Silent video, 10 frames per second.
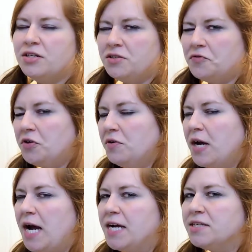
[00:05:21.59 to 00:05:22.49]
just for you
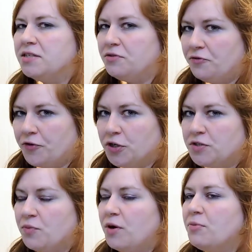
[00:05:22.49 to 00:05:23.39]
guys in the
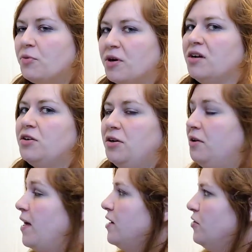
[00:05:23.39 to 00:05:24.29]
first one, but we're not going to
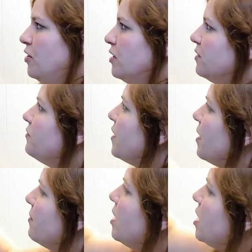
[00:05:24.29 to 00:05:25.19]
do that in all of
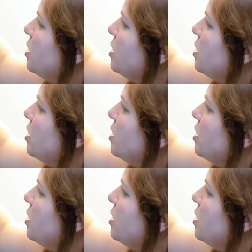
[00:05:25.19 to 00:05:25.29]
them.